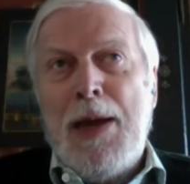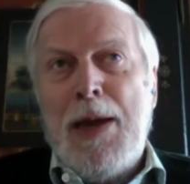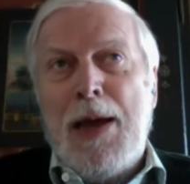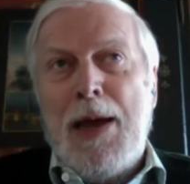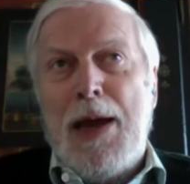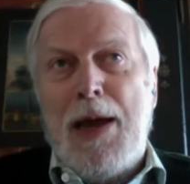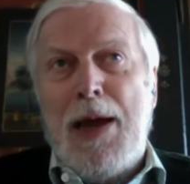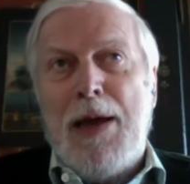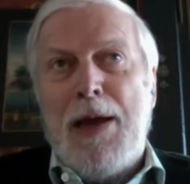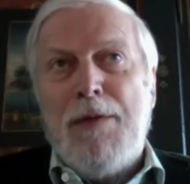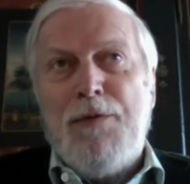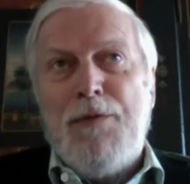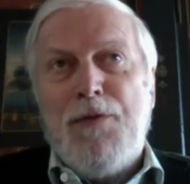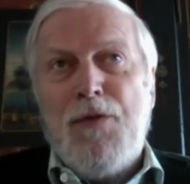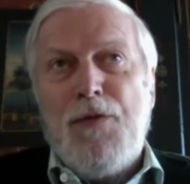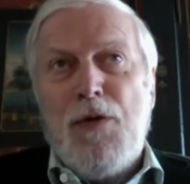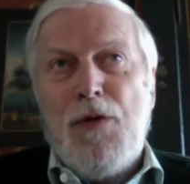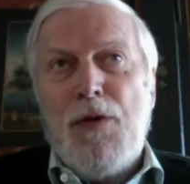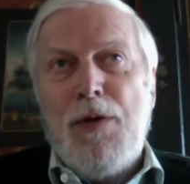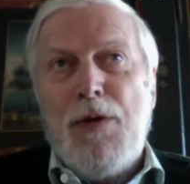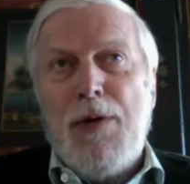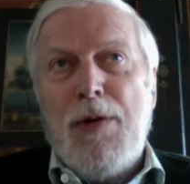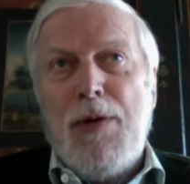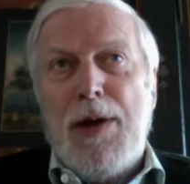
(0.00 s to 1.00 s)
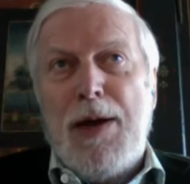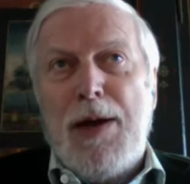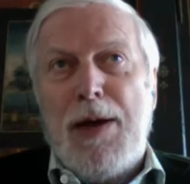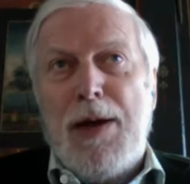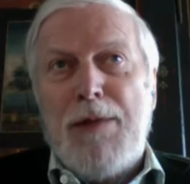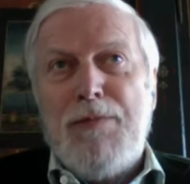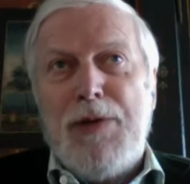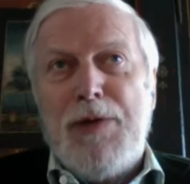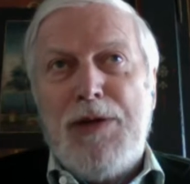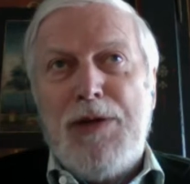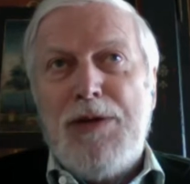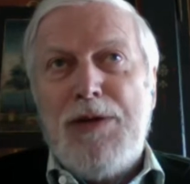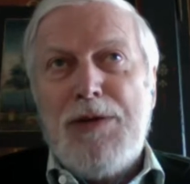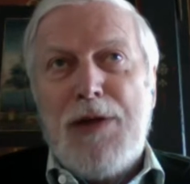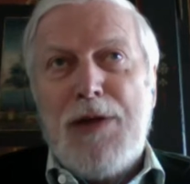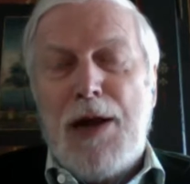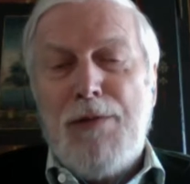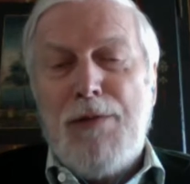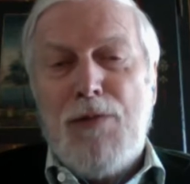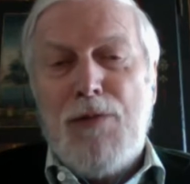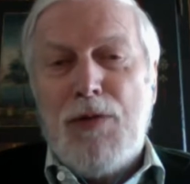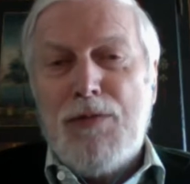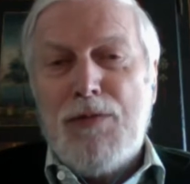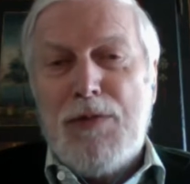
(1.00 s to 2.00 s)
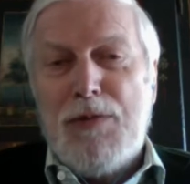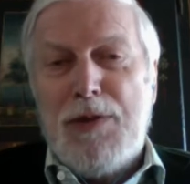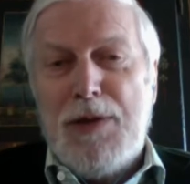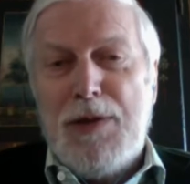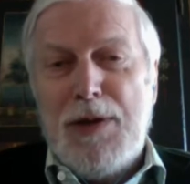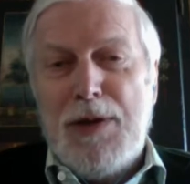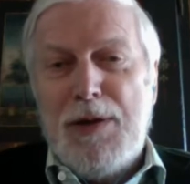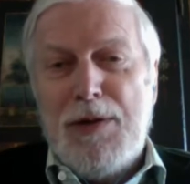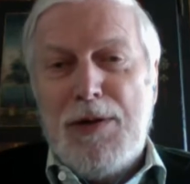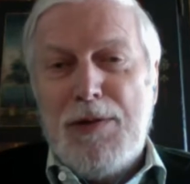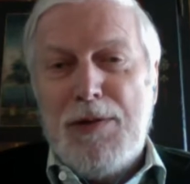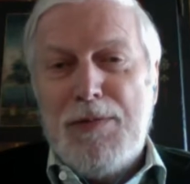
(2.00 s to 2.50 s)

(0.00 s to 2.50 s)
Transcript: and for uh, reasons I won't uh,